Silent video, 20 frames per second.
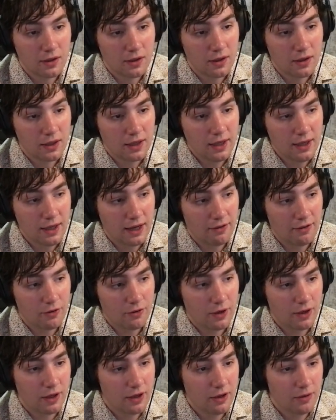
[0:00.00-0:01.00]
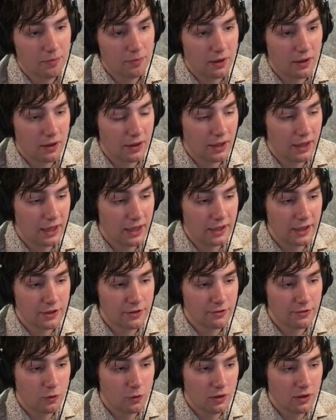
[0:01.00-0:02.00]
Okay, after right here, pawn to
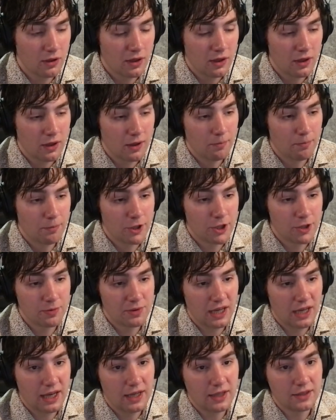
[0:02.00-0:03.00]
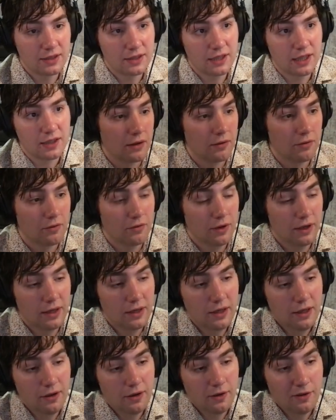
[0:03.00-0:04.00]
h4, bishop to a6. Right
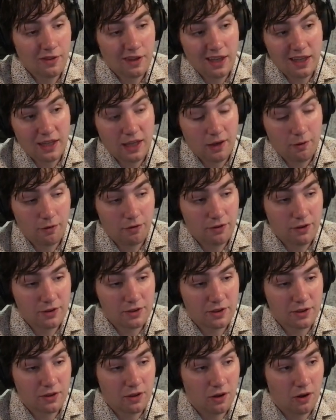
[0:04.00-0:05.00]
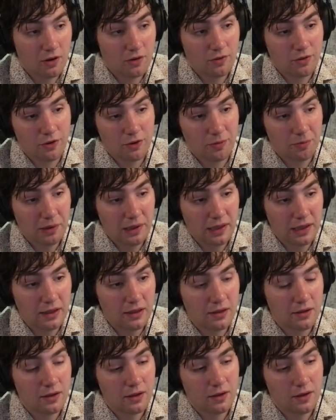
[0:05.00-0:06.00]
here, they can't refuse it at all. They're
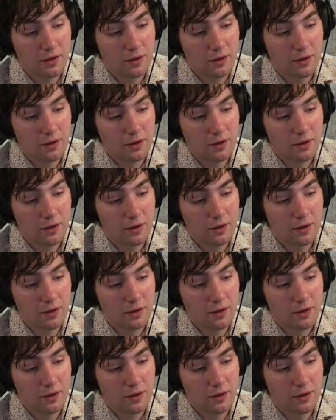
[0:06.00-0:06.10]
pinned.